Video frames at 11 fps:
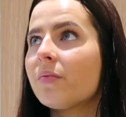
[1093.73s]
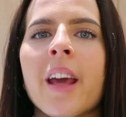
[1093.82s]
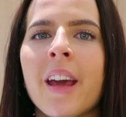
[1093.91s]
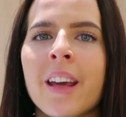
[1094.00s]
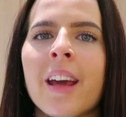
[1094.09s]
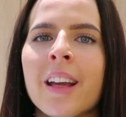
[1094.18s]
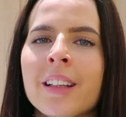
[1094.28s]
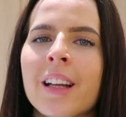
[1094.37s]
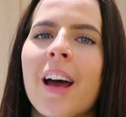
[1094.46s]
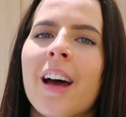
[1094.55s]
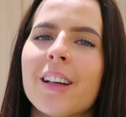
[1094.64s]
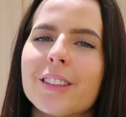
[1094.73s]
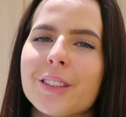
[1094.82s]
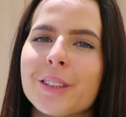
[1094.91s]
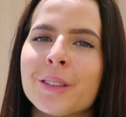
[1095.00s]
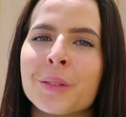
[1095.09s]
I yet again had
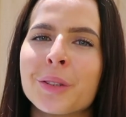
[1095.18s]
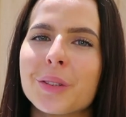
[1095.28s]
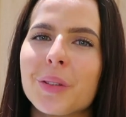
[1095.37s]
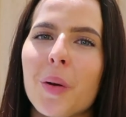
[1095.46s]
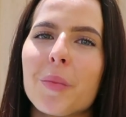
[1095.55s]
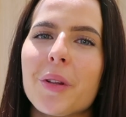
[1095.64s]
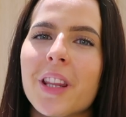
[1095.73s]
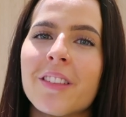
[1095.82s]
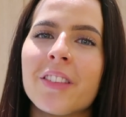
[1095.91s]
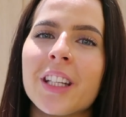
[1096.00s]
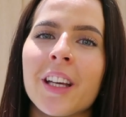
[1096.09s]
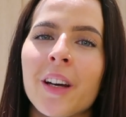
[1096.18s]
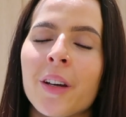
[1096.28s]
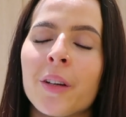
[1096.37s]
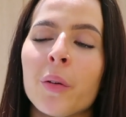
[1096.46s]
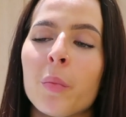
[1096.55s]
to stop the
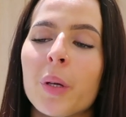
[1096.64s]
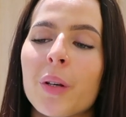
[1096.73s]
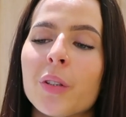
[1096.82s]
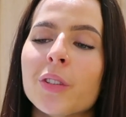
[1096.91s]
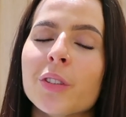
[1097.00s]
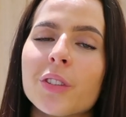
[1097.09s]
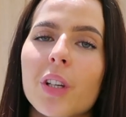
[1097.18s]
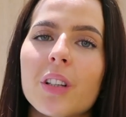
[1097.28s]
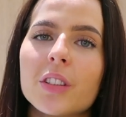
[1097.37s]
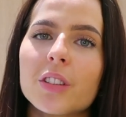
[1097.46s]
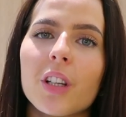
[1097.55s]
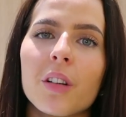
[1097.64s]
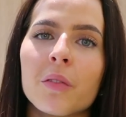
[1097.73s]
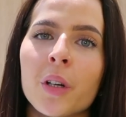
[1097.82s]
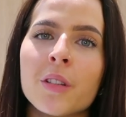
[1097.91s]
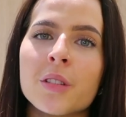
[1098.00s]
video because Oscar
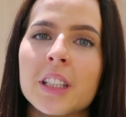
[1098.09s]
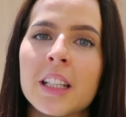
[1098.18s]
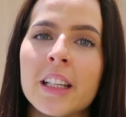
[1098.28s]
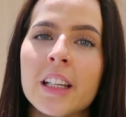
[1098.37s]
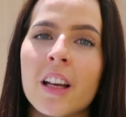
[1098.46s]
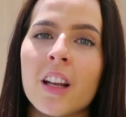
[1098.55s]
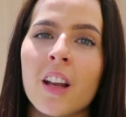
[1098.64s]
and Rosie